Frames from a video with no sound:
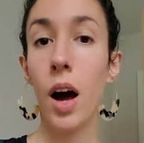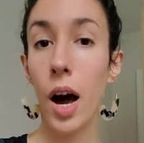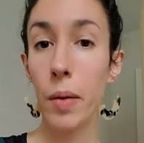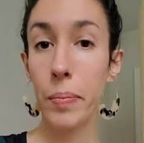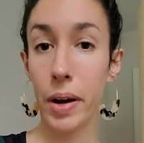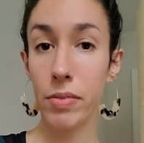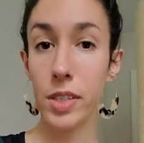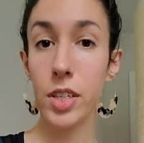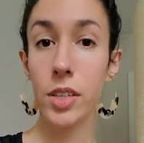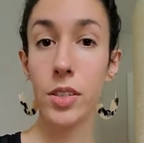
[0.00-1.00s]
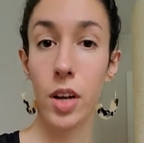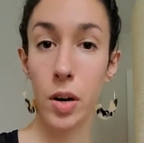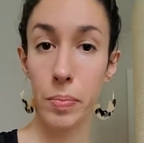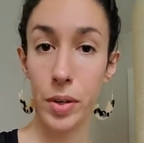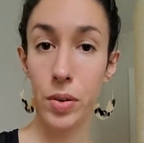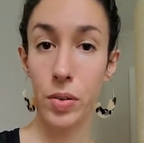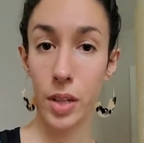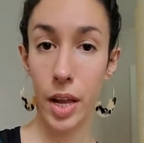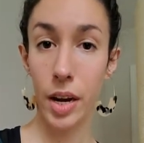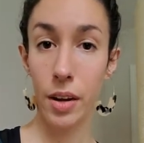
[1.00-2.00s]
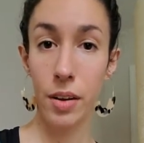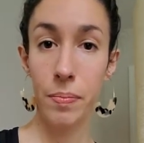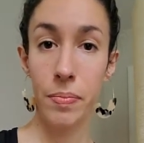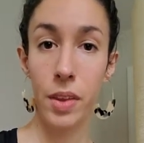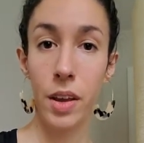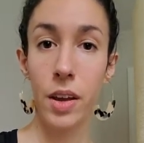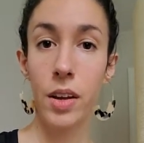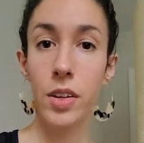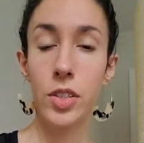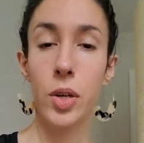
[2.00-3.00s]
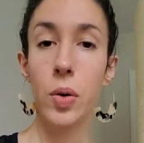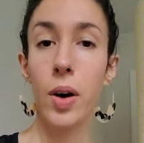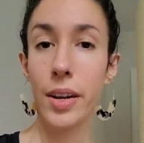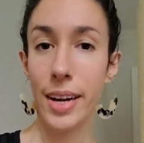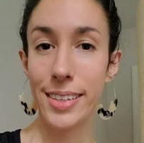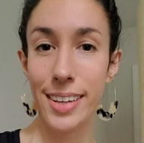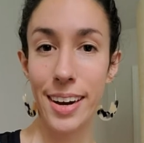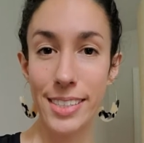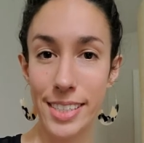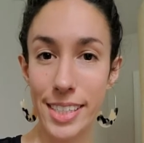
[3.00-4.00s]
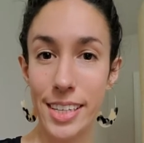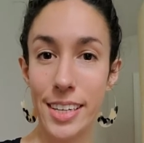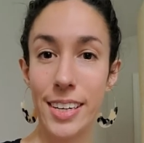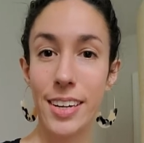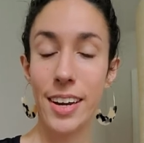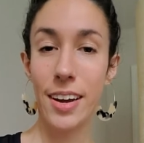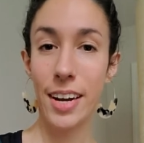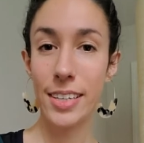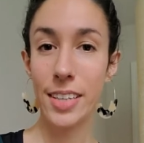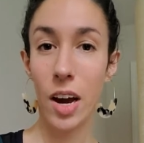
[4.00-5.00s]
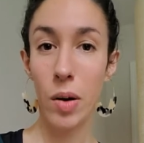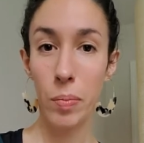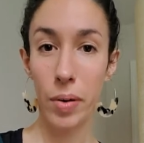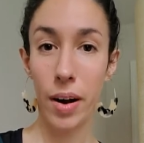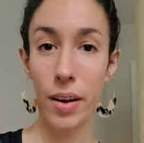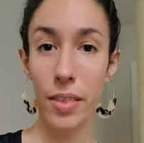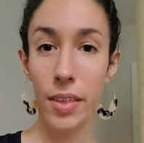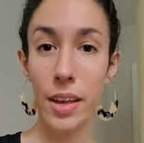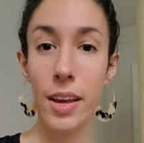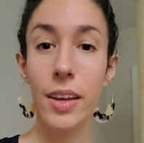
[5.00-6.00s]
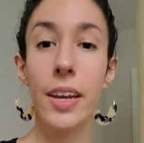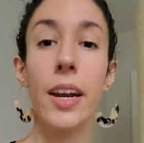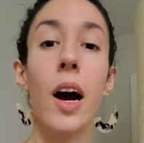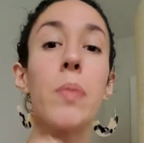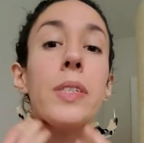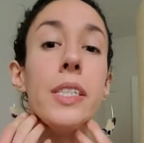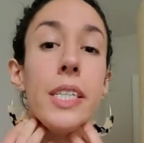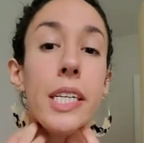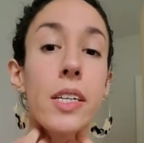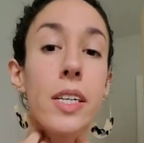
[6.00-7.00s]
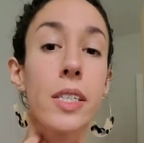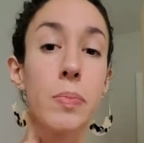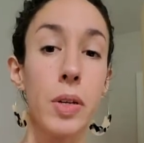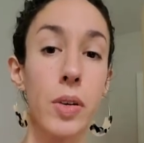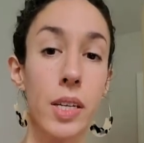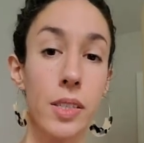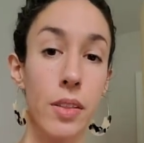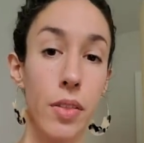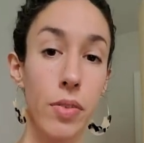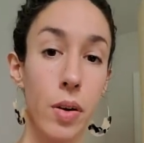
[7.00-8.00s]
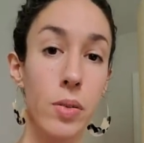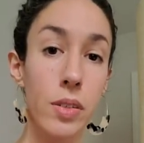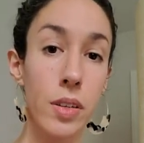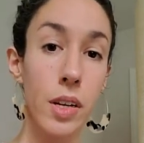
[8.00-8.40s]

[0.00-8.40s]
Hot beverages are mucolytic. So, a nice hot tea, a nice hot broth can help to decrease mucus in the throat,